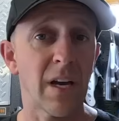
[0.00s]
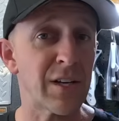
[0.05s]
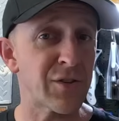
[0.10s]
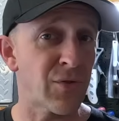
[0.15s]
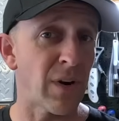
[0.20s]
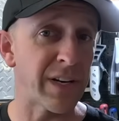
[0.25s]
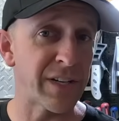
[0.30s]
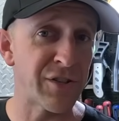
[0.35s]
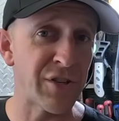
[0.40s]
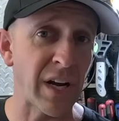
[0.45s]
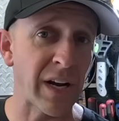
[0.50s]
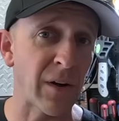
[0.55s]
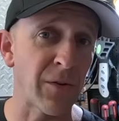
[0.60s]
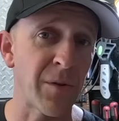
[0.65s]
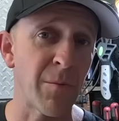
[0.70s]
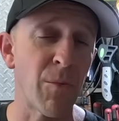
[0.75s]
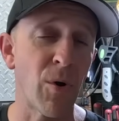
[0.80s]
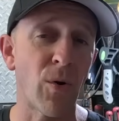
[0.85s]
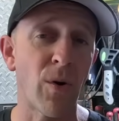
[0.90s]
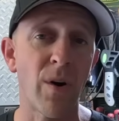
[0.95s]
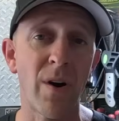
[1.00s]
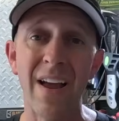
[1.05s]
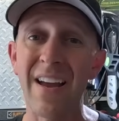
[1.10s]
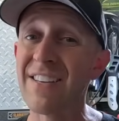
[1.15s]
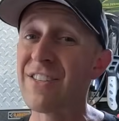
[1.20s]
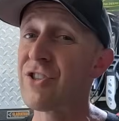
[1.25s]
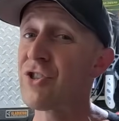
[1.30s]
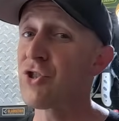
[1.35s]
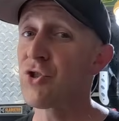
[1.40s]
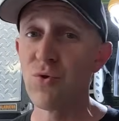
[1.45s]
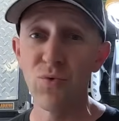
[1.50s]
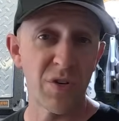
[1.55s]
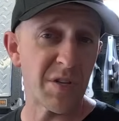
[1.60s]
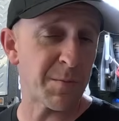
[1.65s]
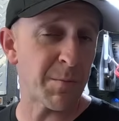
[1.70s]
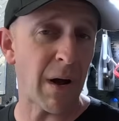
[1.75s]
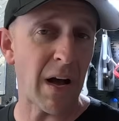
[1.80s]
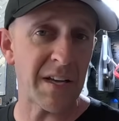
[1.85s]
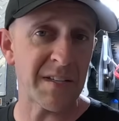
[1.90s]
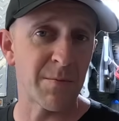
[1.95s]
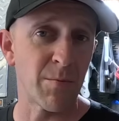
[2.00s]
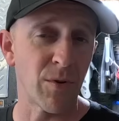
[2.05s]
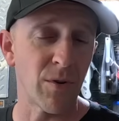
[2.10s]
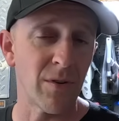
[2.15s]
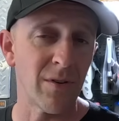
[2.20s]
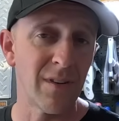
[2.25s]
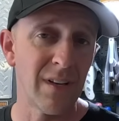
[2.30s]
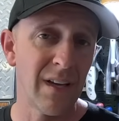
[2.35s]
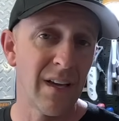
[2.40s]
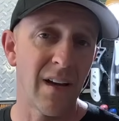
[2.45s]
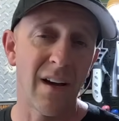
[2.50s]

try to check out the mower as soon as possible.